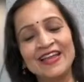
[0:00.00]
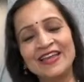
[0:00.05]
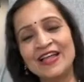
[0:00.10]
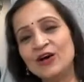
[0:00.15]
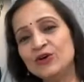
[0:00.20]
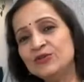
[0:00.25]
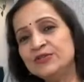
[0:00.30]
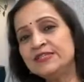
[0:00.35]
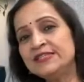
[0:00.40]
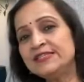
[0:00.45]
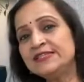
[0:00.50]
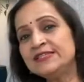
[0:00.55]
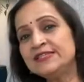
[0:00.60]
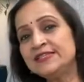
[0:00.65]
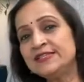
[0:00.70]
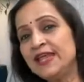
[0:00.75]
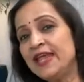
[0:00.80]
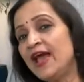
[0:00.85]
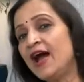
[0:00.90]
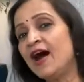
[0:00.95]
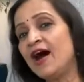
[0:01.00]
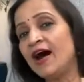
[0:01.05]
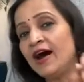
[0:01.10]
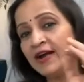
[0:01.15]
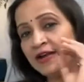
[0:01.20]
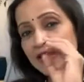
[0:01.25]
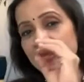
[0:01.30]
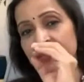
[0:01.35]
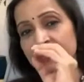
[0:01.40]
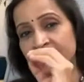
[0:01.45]
Now, see,
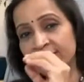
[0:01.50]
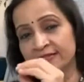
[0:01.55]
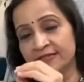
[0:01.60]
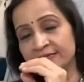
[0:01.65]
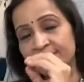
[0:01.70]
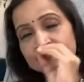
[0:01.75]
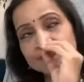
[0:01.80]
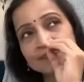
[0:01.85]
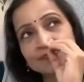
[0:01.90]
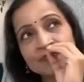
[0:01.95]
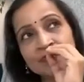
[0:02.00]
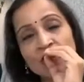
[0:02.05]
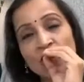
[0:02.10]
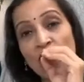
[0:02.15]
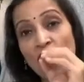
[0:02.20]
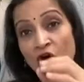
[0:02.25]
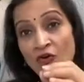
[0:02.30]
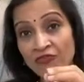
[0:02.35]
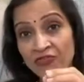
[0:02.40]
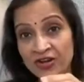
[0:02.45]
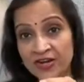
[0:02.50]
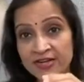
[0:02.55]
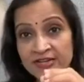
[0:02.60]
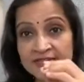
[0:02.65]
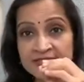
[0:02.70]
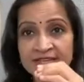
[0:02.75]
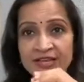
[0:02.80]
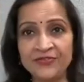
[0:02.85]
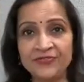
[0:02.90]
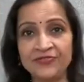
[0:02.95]
RDs offer a
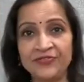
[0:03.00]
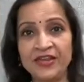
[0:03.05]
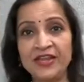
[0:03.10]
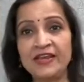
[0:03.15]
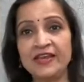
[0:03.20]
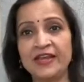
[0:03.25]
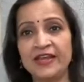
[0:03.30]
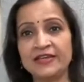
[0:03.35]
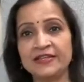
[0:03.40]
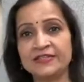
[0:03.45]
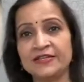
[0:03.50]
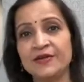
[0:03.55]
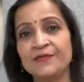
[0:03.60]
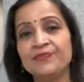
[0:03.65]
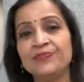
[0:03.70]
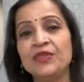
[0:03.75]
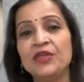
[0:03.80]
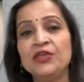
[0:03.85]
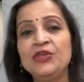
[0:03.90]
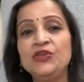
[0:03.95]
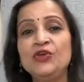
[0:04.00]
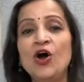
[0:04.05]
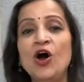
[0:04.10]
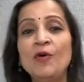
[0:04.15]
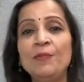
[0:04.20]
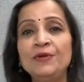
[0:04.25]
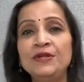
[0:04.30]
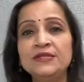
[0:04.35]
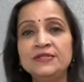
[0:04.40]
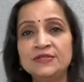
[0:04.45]
safety net.
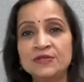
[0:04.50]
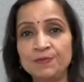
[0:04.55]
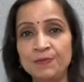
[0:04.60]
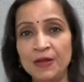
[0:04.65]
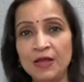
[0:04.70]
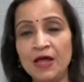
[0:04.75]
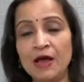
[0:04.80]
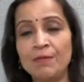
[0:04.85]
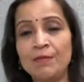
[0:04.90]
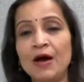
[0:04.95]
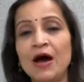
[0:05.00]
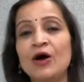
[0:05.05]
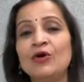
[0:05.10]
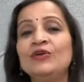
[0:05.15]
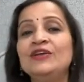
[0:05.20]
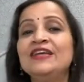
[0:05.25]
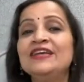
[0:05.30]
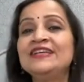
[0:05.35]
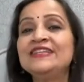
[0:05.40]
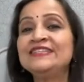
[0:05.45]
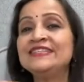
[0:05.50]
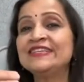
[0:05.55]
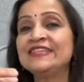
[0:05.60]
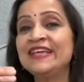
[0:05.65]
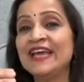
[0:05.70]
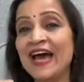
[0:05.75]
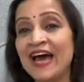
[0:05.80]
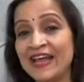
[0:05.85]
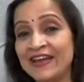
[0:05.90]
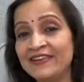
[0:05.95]
Your principal amount is
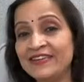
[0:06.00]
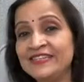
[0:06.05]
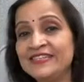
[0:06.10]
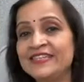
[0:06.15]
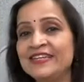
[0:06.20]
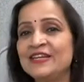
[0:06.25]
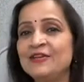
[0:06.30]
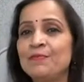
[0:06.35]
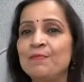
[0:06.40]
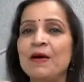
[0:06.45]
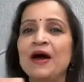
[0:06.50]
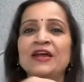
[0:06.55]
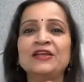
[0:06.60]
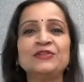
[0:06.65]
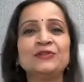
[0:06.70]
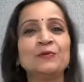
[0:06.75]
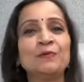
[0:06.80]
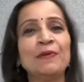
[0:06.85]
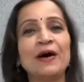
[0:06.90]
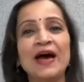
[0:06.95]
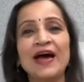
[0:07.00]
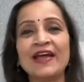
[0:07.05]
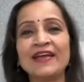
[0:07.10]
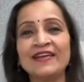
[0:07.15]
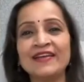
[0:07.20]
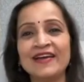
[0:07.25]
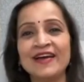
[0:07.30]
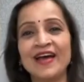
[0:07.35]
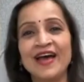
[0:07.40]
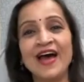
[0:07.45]
guaranteed by the
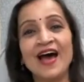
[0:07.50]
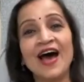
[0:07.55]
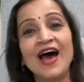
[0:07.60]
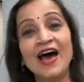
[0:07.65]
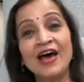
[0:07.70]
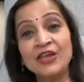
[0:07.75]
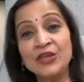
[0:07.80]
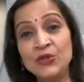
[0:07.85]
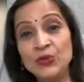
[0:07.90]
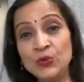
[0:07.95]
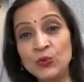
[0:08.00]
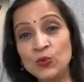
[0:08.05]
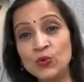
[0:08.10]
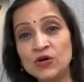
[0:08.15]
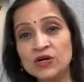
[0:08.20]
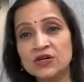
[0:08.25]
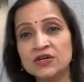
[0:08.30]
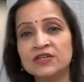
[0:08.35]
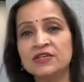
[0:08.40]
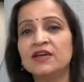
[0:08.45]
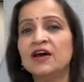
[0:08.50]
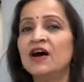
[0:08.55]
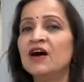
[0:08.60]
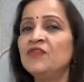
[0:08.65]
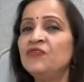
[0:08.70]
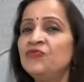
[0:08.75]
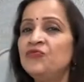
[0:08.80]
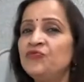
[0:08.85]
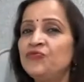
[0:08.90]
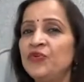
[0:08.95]
bank and you earn
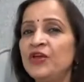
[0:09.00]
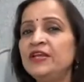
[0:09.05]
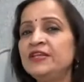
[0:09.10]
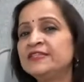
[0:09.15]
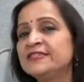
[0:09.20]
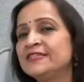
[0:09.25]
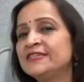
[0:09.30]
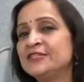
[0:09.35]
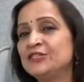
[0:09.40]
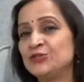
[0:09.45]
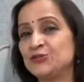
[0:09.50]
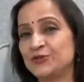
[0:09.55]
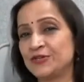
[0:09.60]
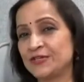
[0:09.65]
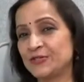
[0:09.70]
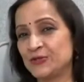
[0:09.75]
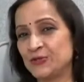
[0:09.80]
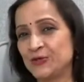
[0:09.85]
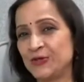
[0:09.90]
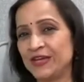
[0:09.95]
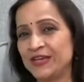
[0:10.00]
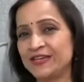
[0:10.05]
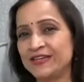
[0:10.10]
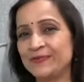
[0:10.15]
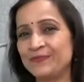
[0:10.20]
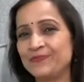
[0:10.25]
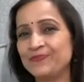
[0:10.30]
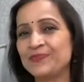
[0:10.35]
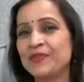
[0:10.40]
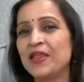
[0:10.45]
a fixed interest rate.